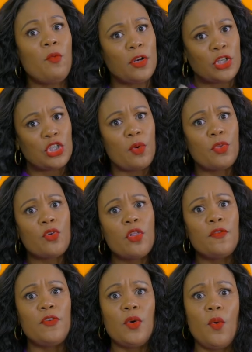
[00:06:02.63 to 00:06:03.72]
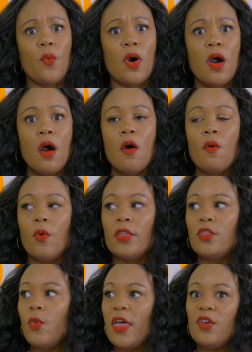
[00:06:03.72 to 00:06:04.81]
I want to share with all of you
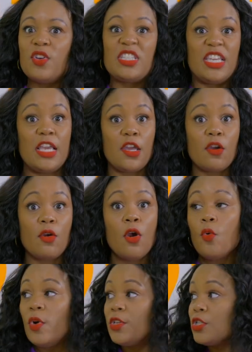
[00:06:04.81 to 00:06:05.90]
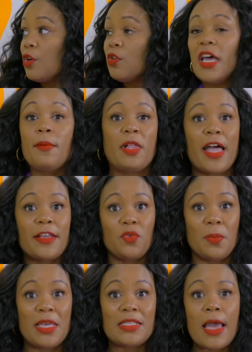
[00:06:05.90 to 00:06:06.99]
what the weather is here, where the Circle Time
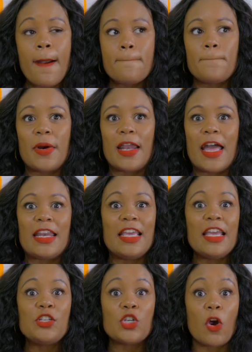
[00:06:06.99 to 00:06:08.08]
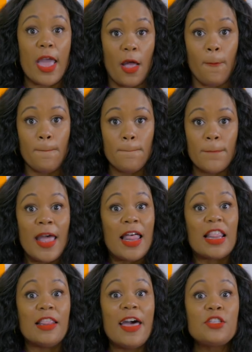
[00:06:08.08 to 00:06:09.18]
classroom is, but I need your help.
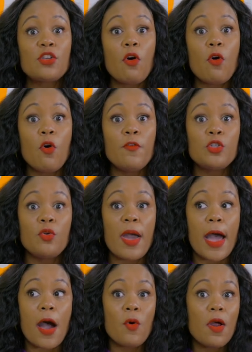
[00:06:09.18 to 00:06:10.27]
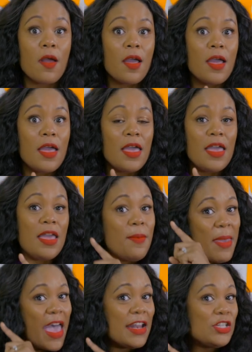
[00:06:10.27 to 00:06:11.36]
Let's go over to our
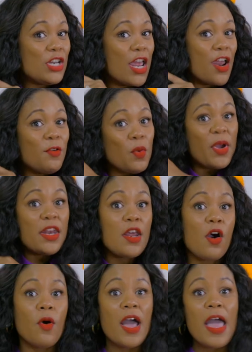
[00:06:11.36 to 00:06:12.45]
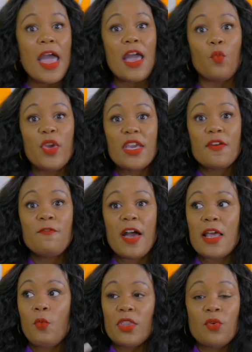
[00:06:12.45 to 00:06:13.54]
imaginary window, and we can
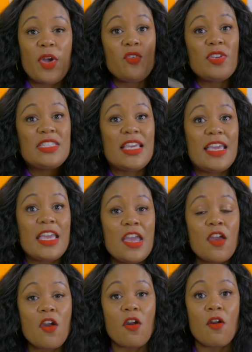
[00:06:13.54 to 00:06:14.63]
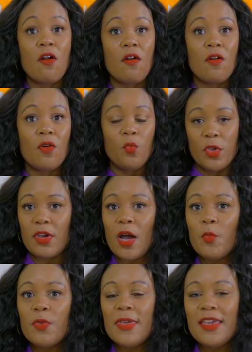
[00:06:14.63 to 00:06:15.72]
find out what the weather is here. Will you
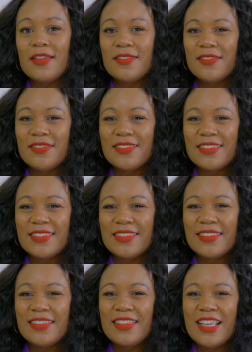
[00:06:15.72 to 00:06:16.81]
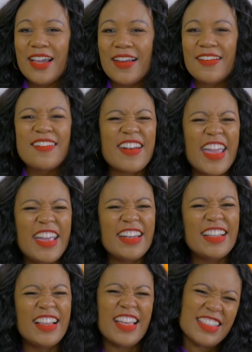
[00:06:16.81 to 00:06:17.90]
come with me?
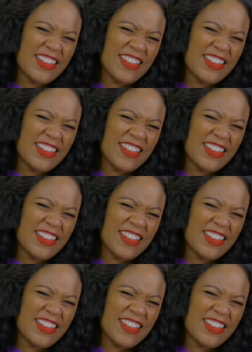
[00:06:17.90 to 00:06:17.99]
Great.